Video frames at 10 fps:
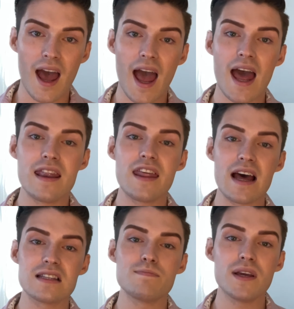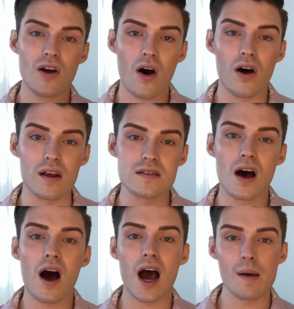And that's because
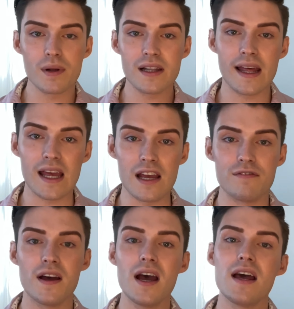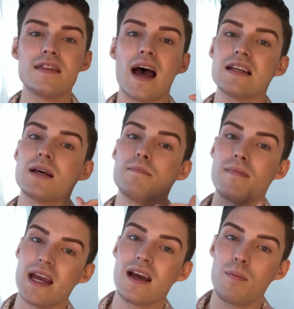I believe that
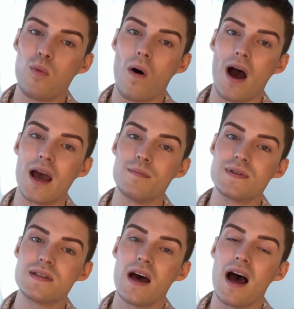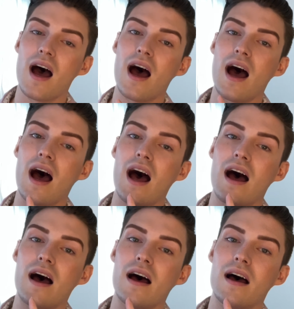makeup wipes
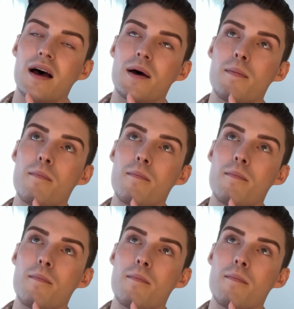are